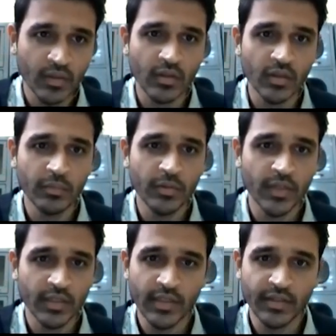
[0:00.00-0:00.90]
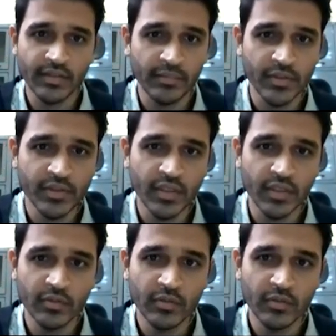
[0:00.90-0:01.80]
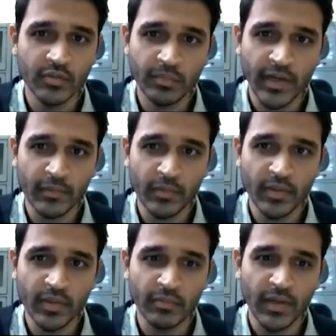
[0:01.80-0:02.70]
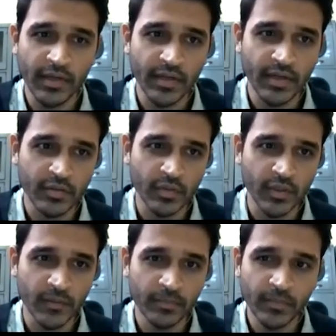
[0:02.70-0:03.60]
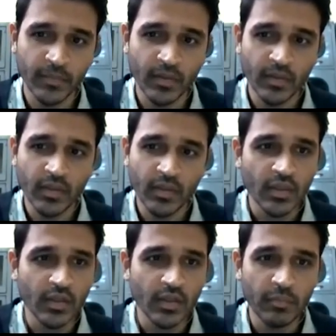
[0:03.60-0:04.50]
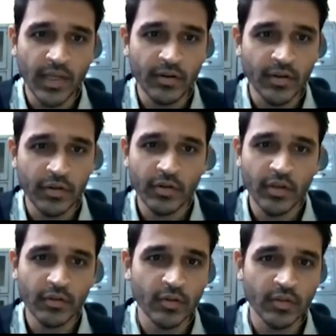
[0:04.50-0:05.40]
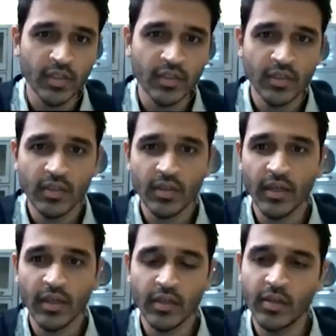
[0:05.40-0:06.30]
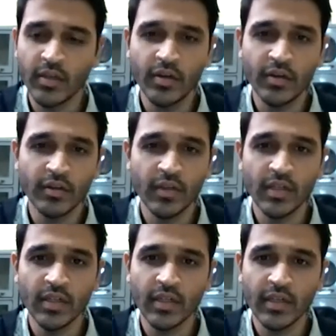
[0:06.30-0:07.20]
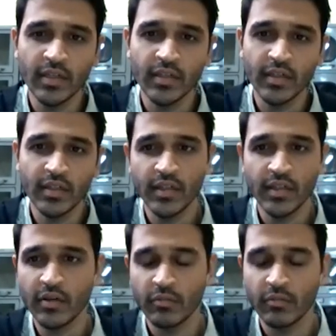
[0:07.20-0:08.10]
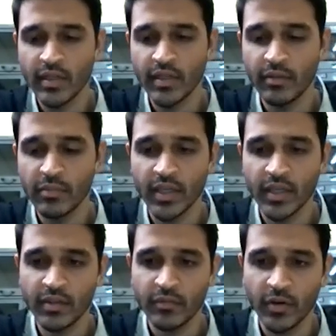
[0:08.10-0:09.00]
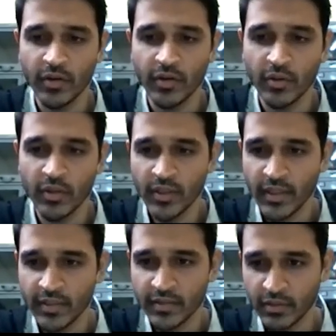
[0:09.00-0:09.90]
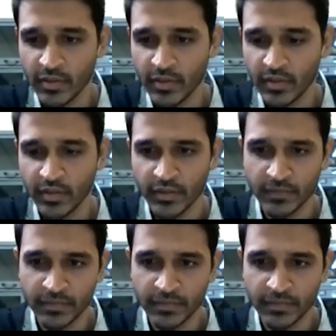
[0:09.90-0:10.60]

On examination, it was palpable in the bladder as well. In radiograph was done and it did not reveal a clear or well demarcated foreign body as can be seen here.